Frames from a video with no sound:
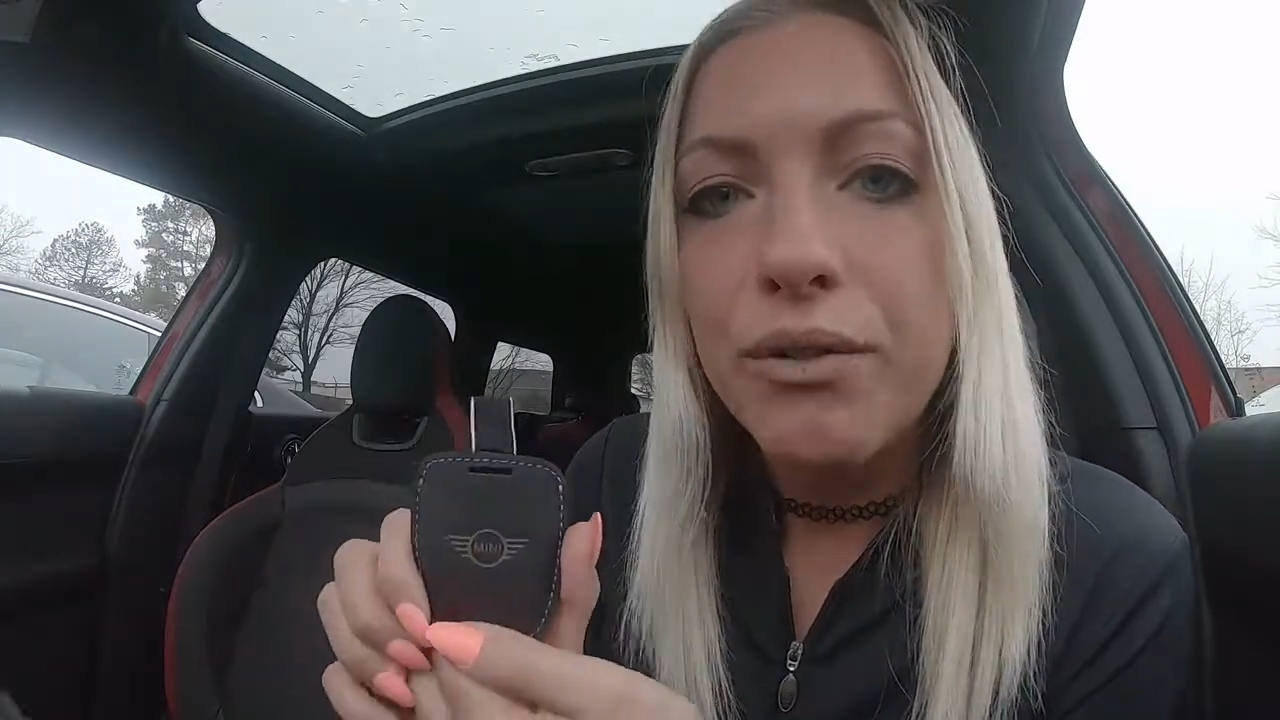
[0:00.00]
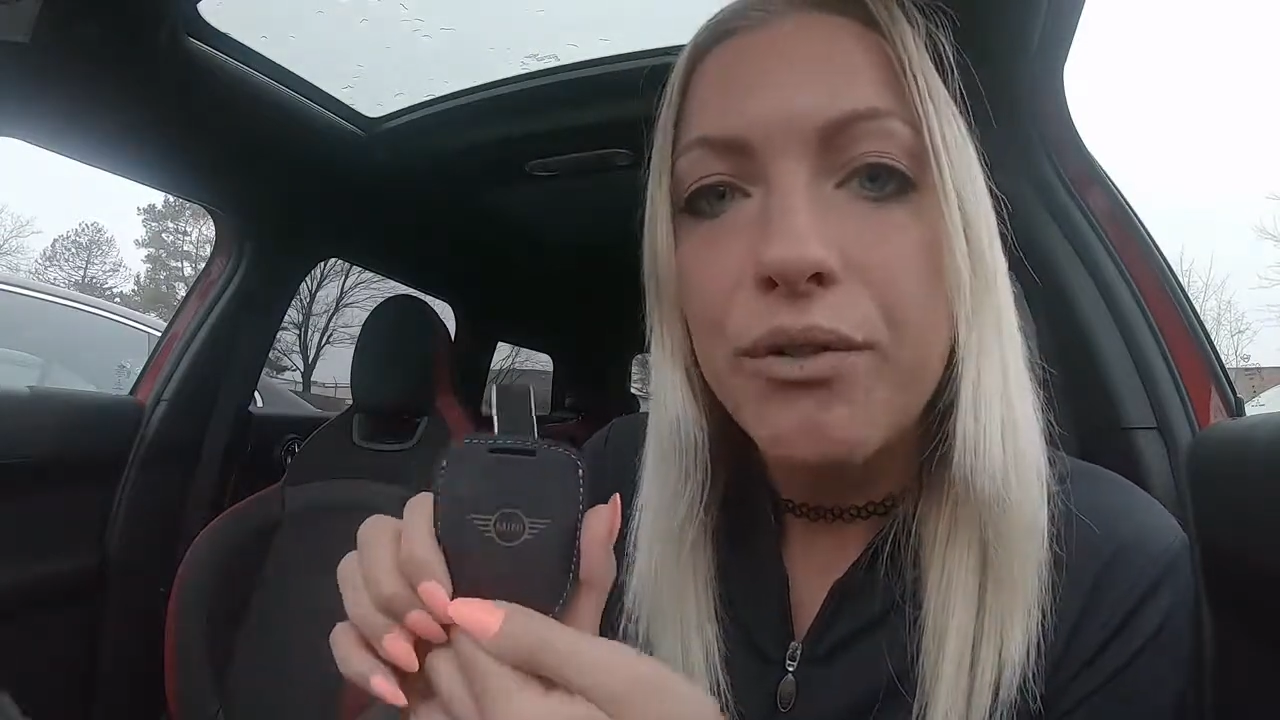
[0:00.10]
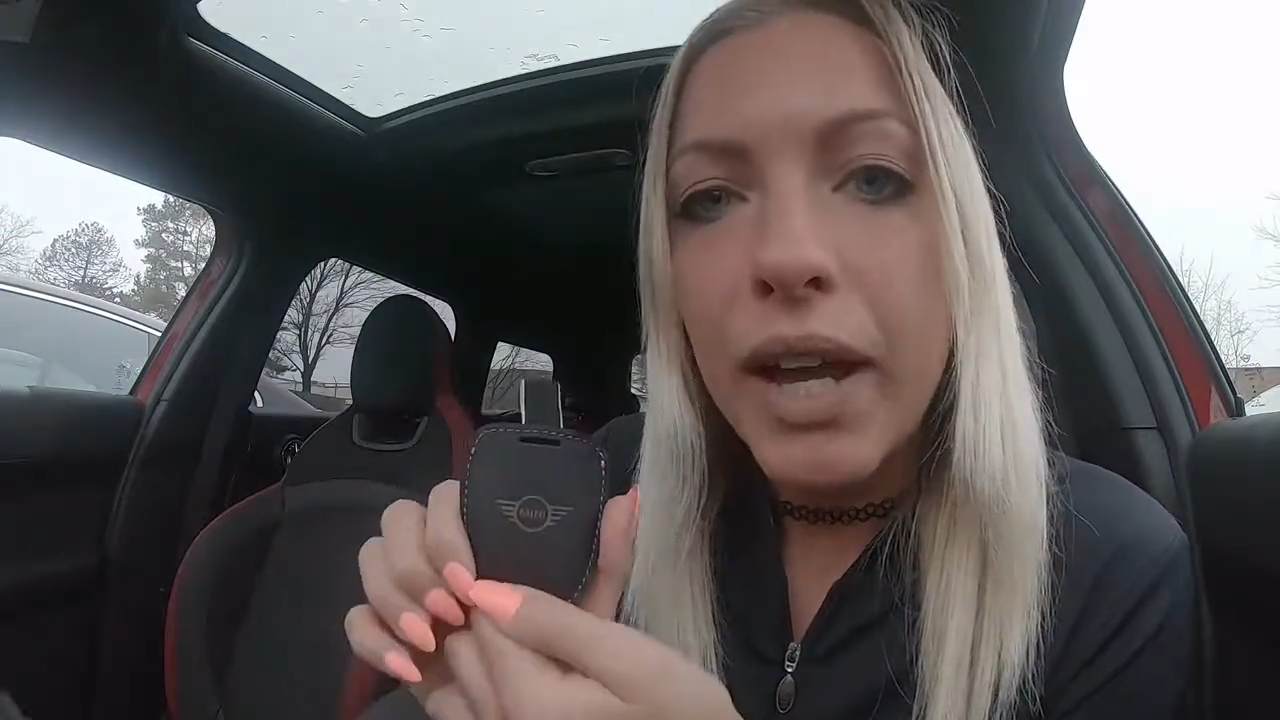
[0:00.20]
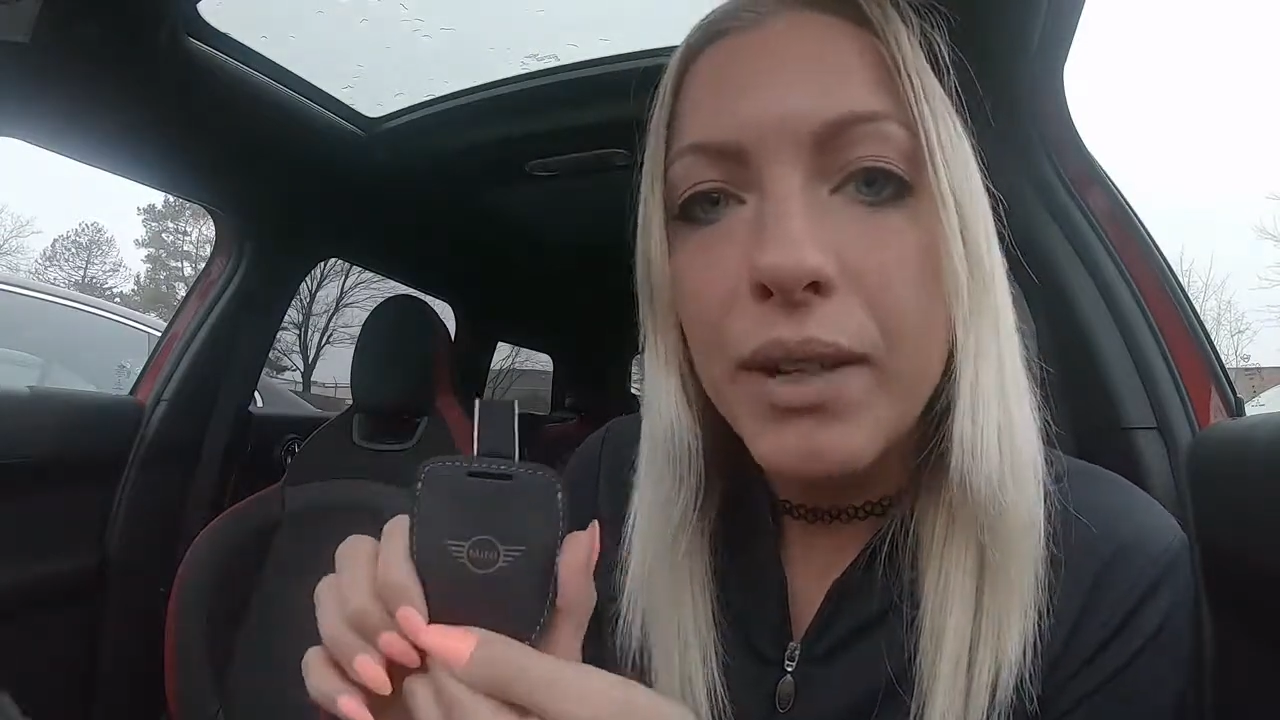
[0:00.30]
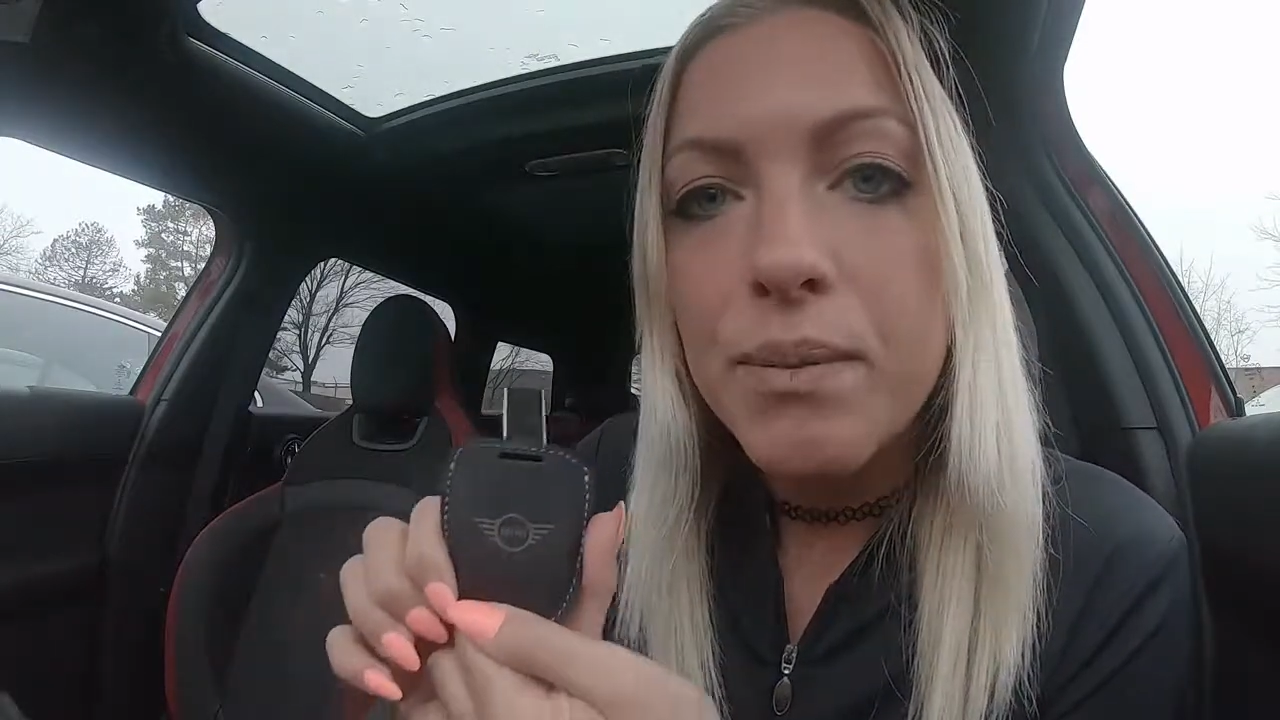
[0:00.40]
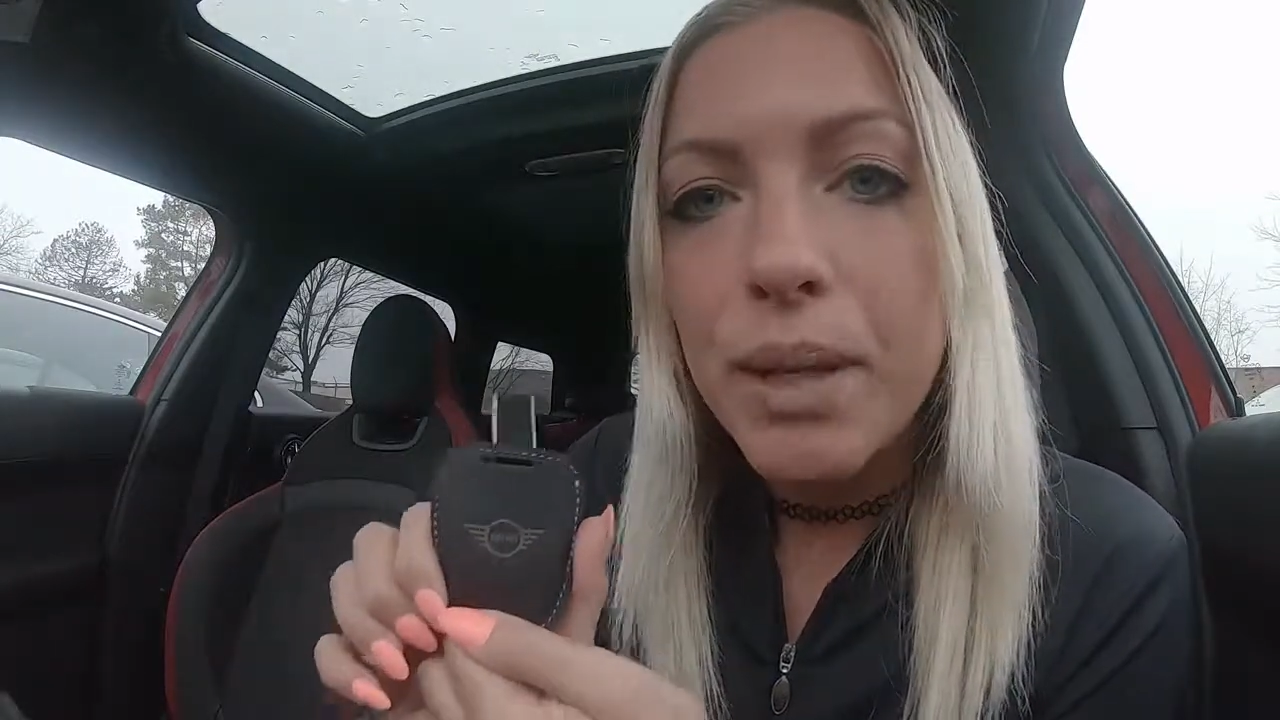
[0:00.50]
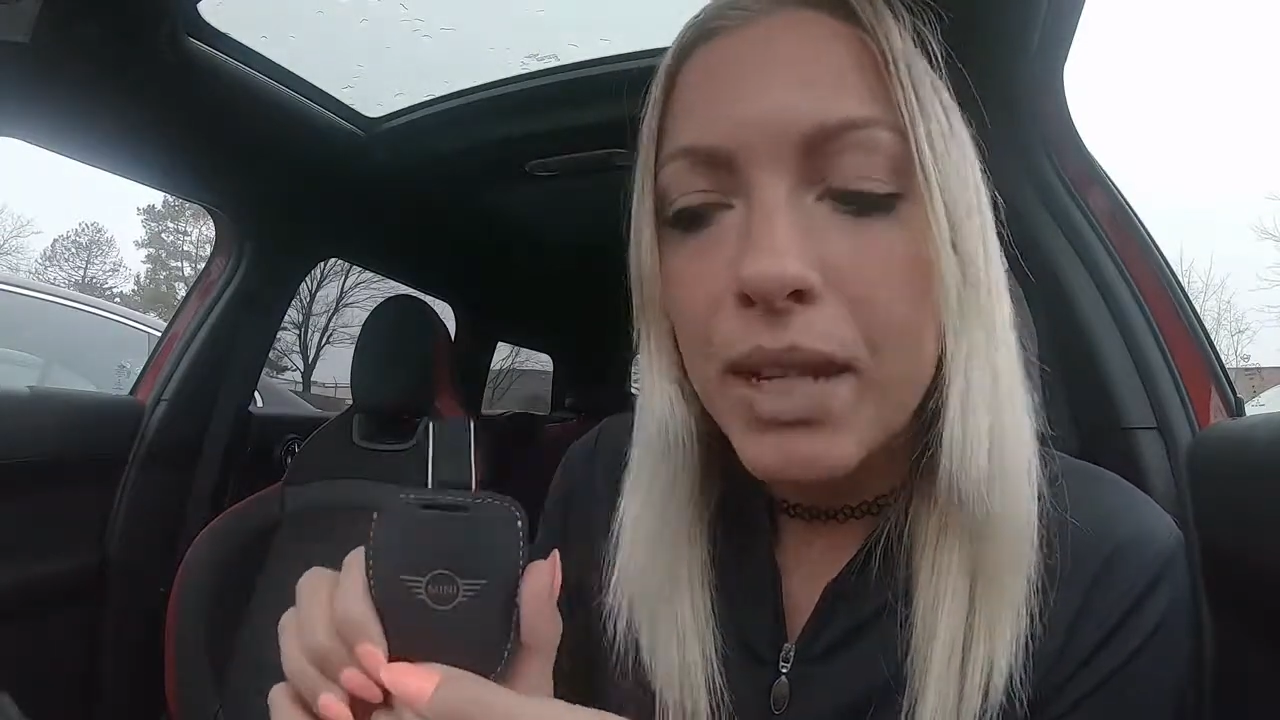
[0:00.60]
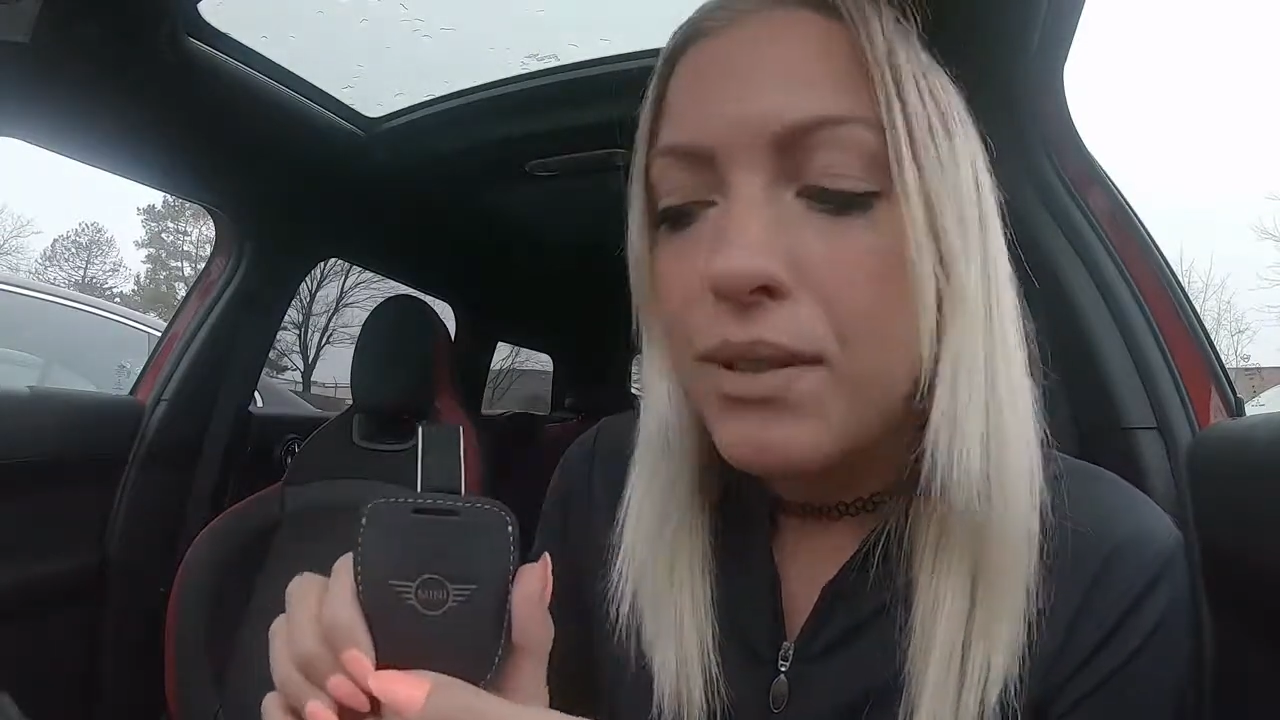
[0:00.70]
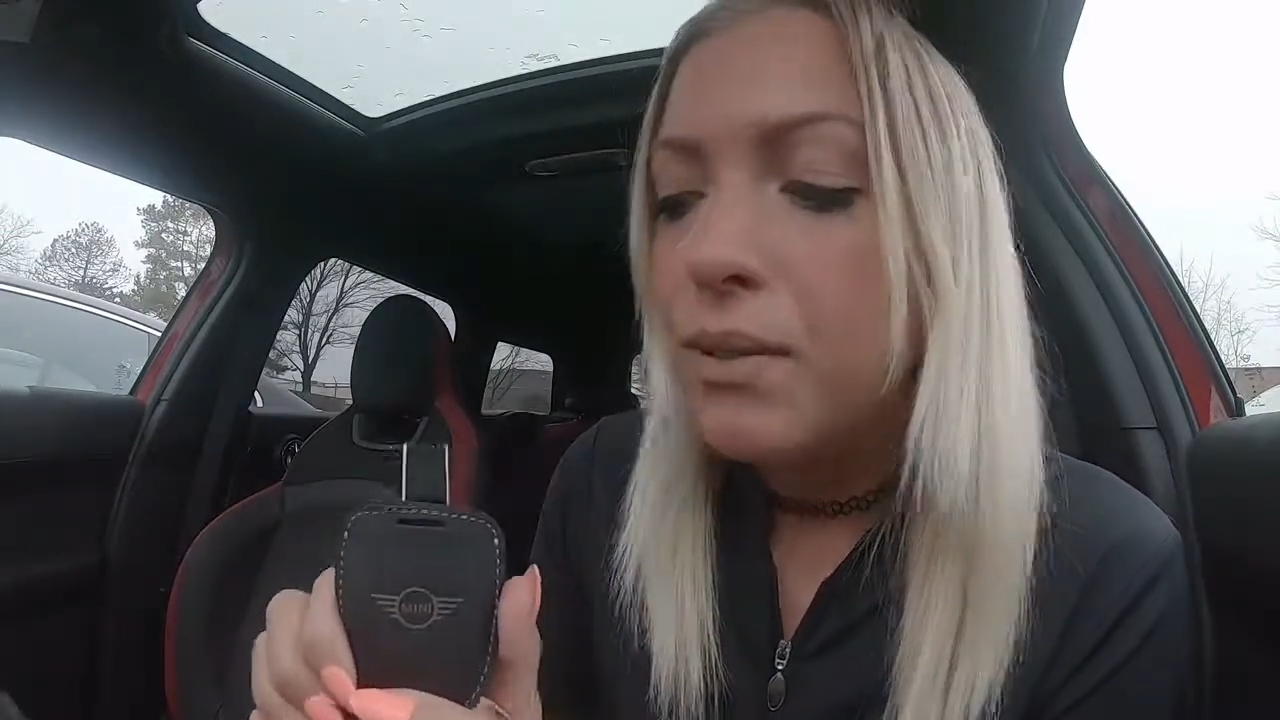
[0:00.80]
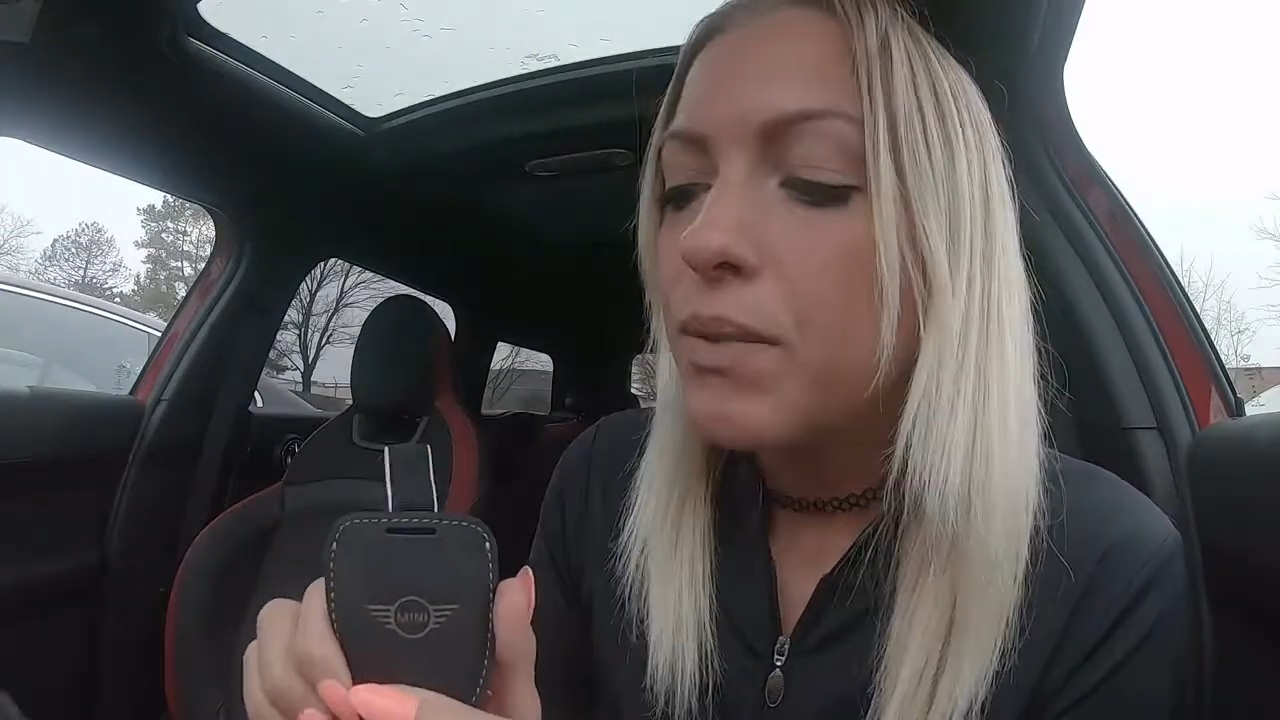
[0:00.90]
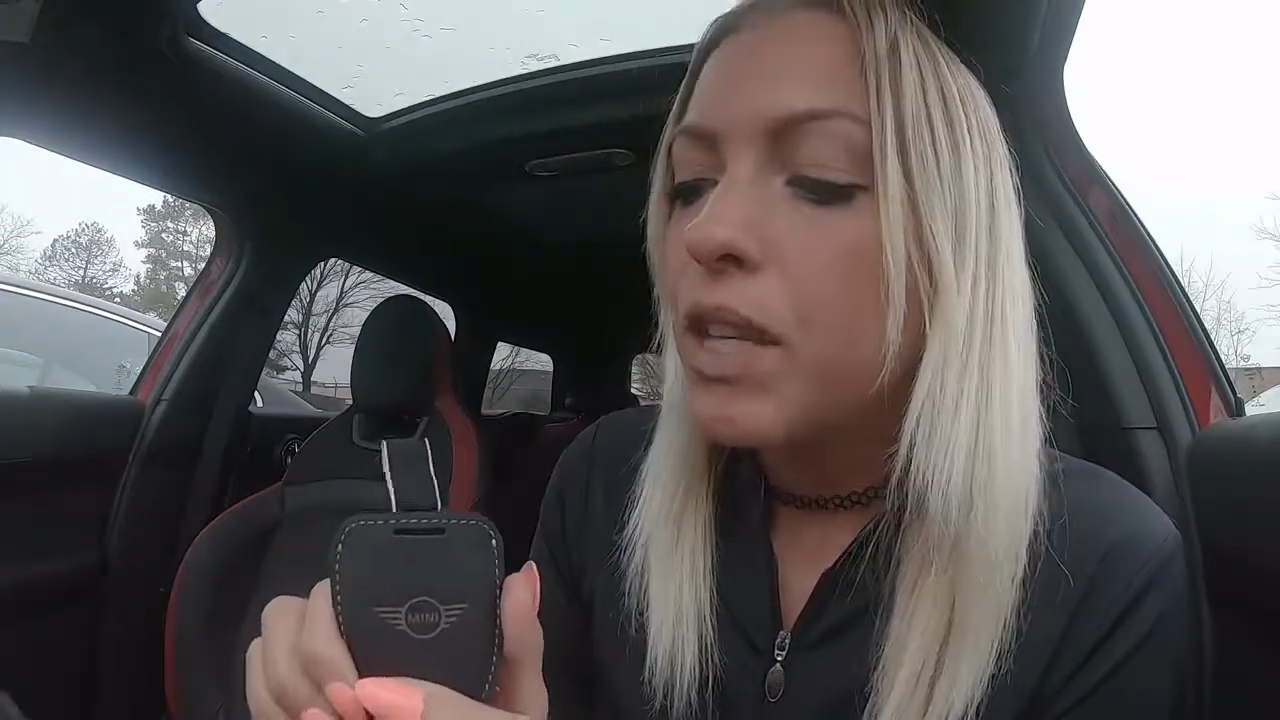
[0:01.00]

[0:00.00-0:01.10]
FindMate,